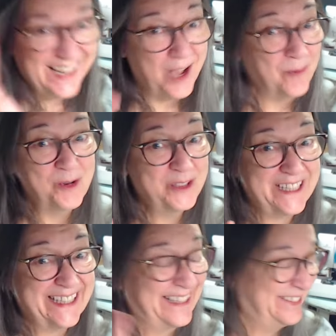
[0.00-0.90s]
I warn
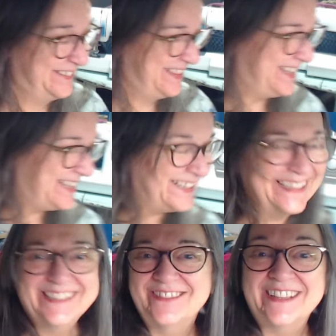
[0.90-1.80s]
you now.
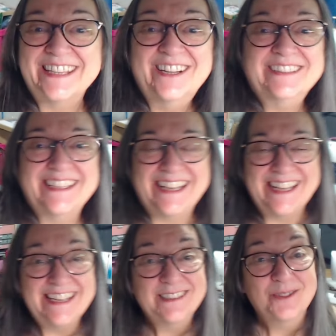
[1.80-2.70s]
But the idea,
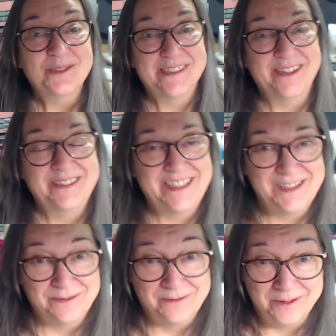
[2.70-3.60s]
it is called slow
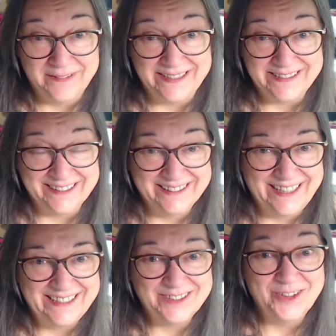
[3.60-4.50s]
stitching for a reason.
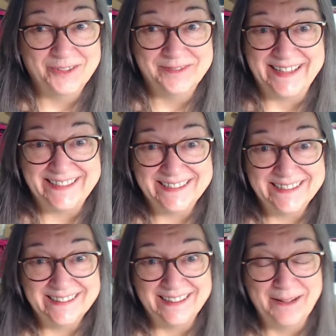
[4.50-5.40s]
It's not a
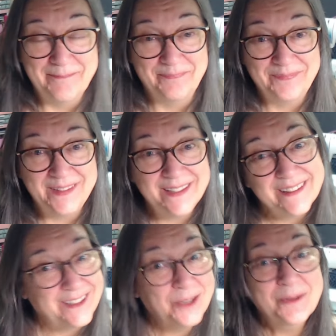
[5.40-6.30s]
race. Um,
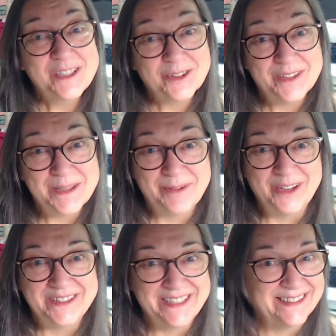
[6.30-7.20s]
you enjoy the
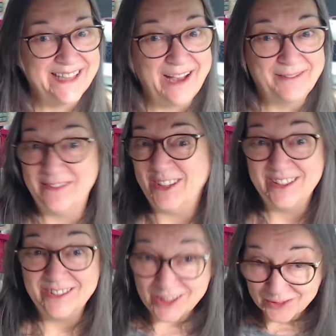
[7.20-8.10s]
process however
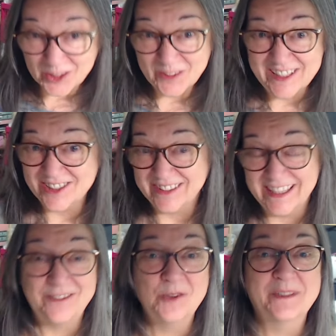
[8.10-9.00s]
you want to enjoy
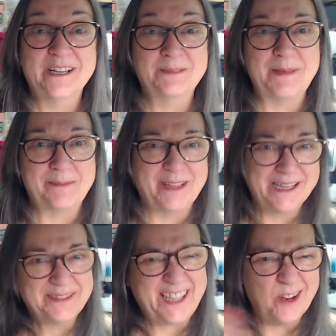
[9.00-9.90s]
it. If you're one of those people that
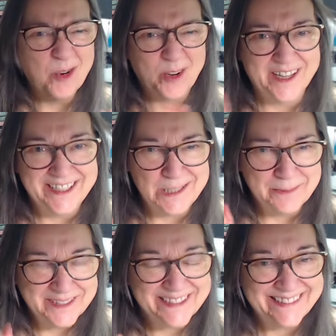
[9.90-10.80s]
loves to get organised and you
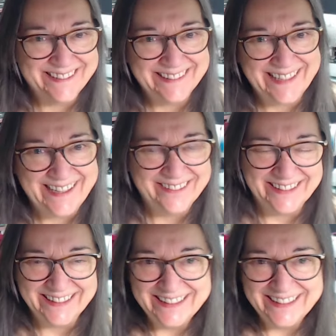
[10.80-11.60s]
want to start now and